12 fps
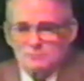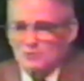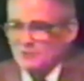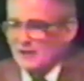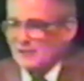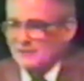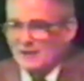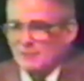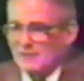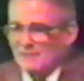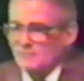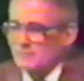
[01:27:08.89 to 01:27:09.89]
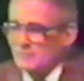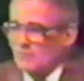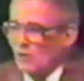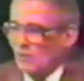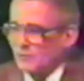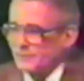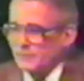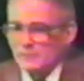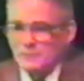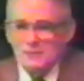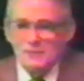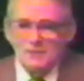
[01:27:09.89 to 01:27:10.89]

just out kind of having a ball, you know.